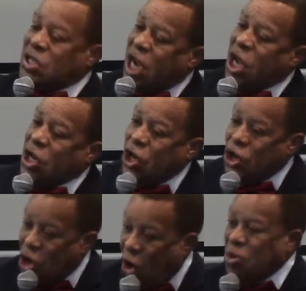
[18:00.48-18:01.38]
to say
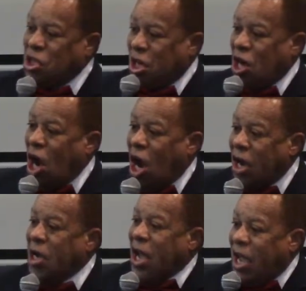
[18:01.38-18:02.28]
no to
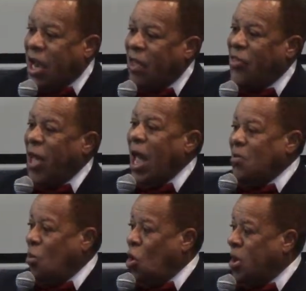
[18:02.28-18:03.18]
God. And at
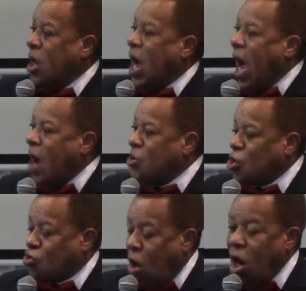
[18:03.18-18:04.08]
that moment, I'm
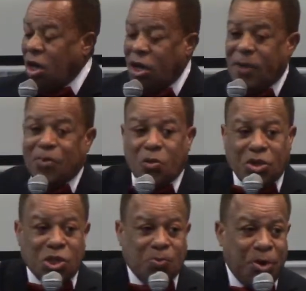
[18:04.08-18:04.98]
struggling
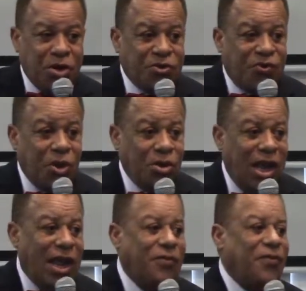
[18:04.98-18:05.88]
with the Spirit's filled
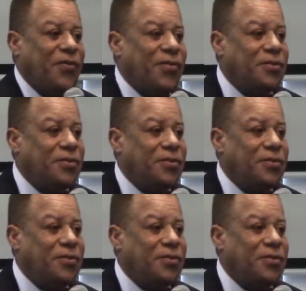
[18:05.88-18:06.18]
life.